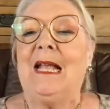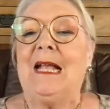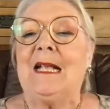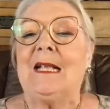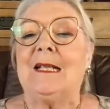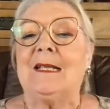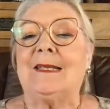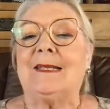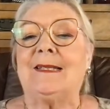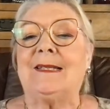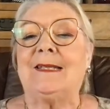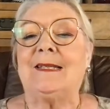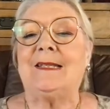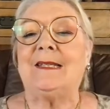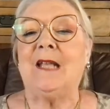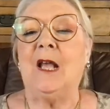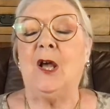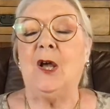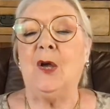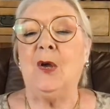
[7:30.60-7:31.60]

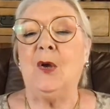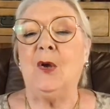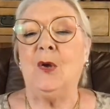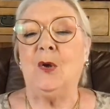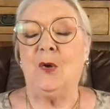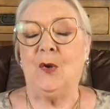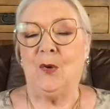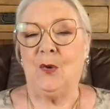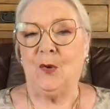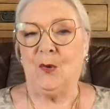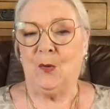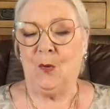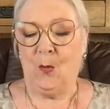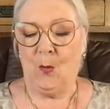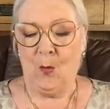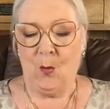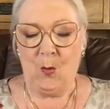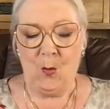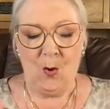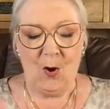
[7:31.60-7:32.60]
So
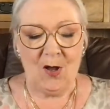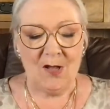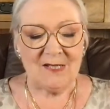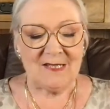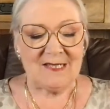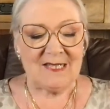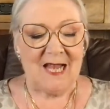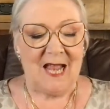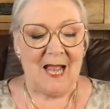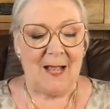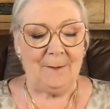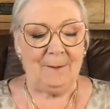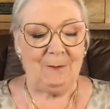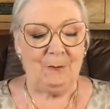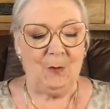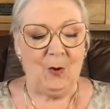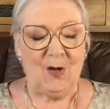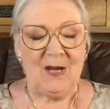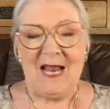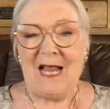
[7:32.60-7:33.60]

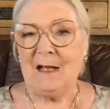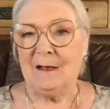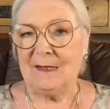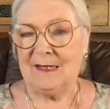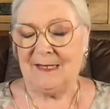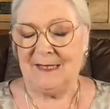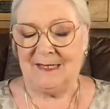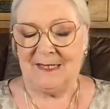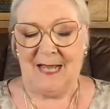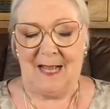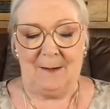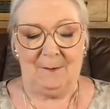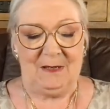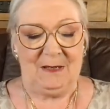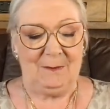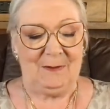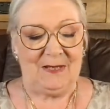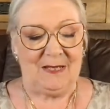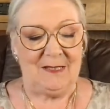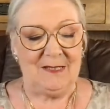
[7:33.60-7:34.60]
what else is happening?
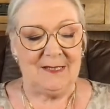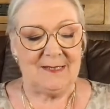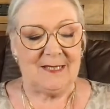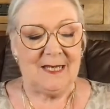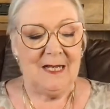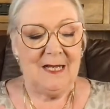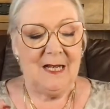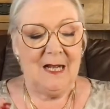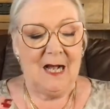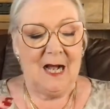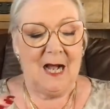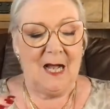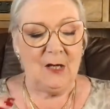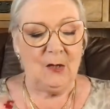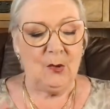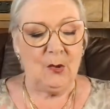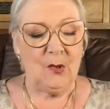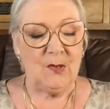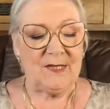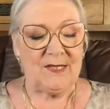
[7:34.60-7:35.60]
Because I
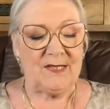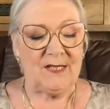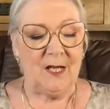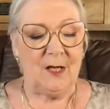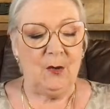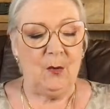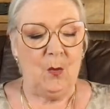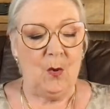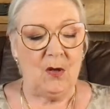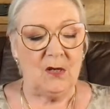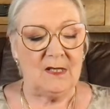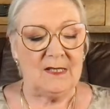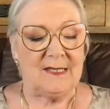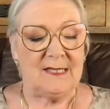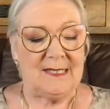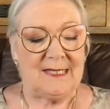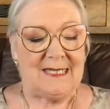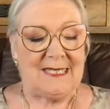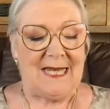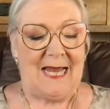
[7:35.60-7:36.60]
also want
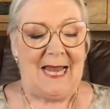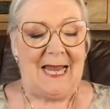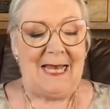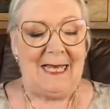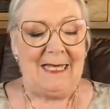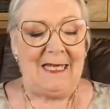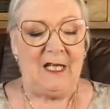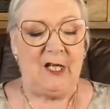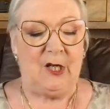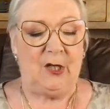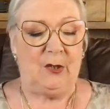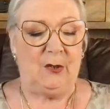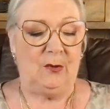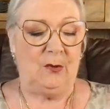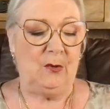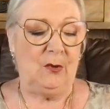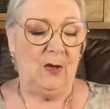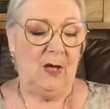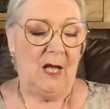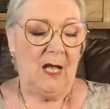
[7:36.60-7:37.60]
to tell
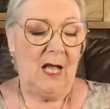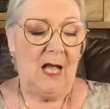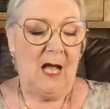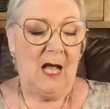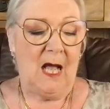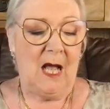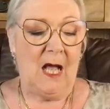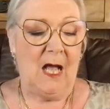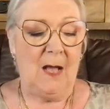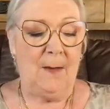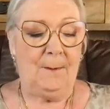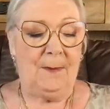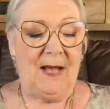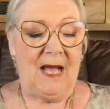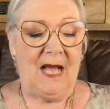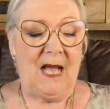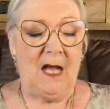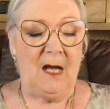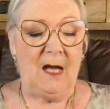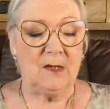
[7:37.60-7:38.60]
you
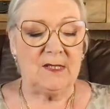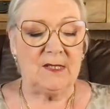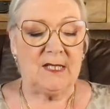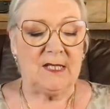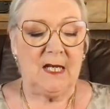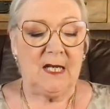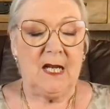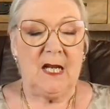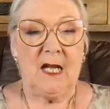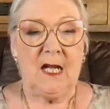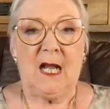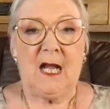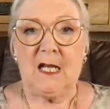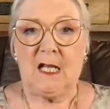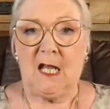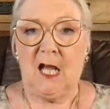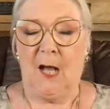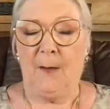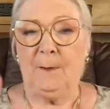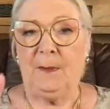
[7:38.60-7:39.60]
about a
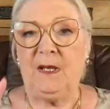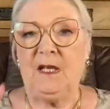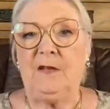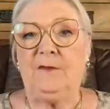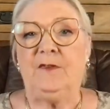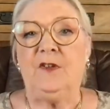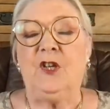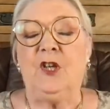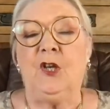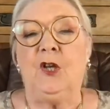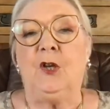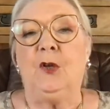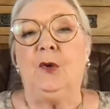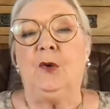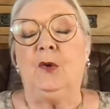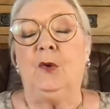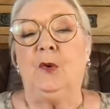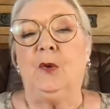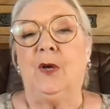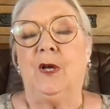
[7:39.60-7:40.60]
couple of
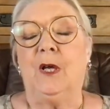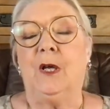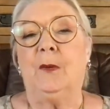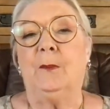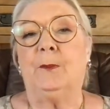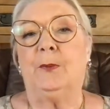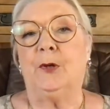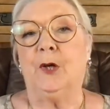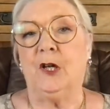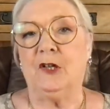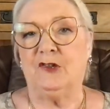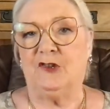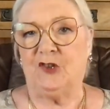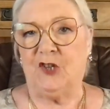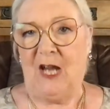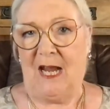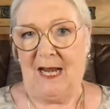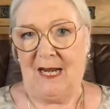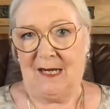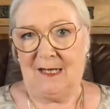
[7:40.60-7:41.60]
new
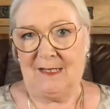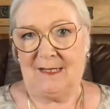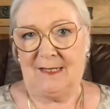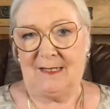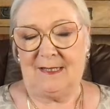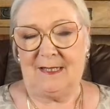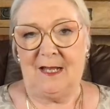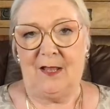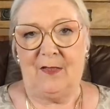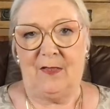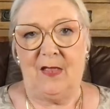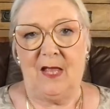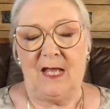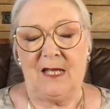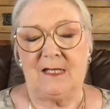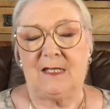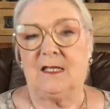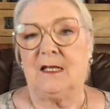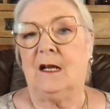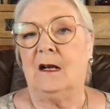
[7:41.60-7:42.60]
projects
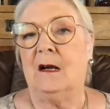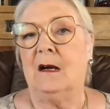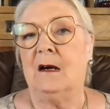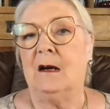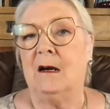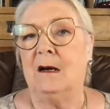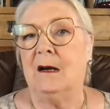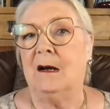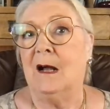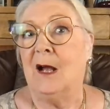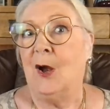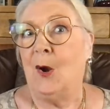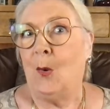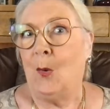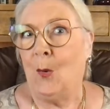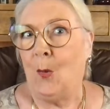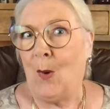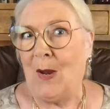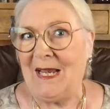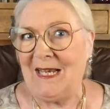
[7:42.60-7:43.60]
that are
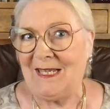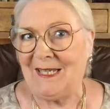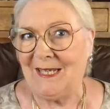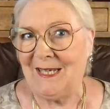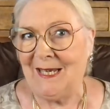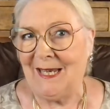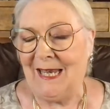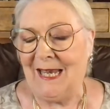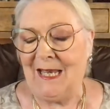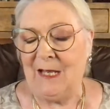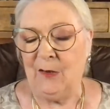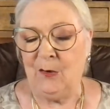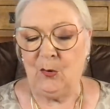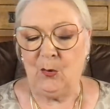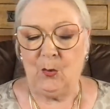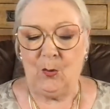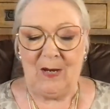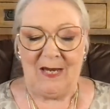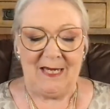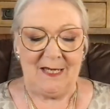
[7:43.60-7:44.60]
waiting in the
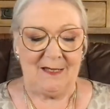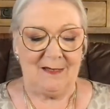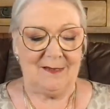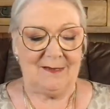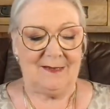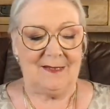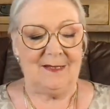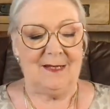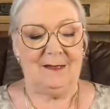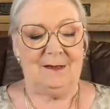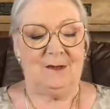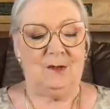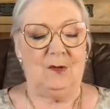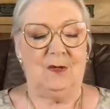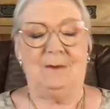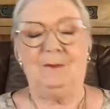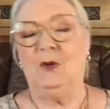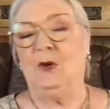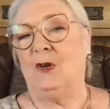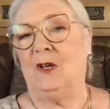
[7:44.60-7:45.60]
wings. And I thought,
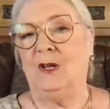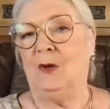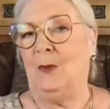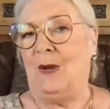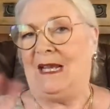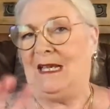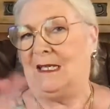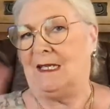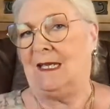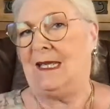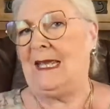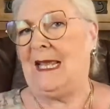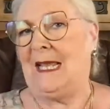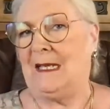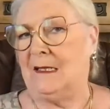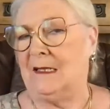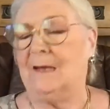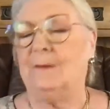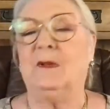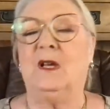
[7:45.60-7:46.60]
I'm not going to wait to the
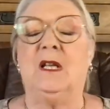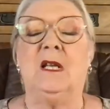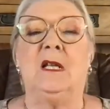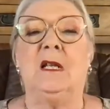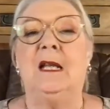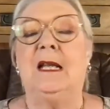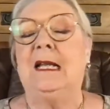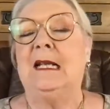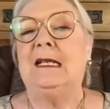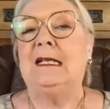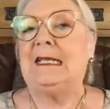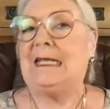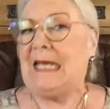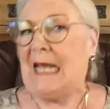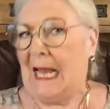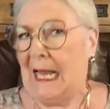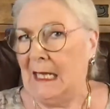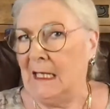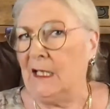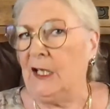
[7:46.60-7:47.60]
end. I'm going to
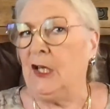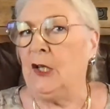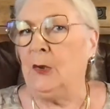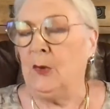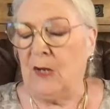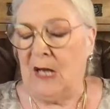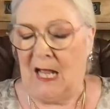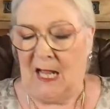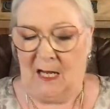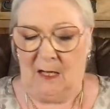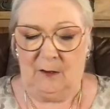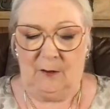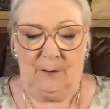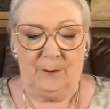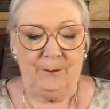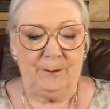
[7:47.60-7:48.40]
tell you now.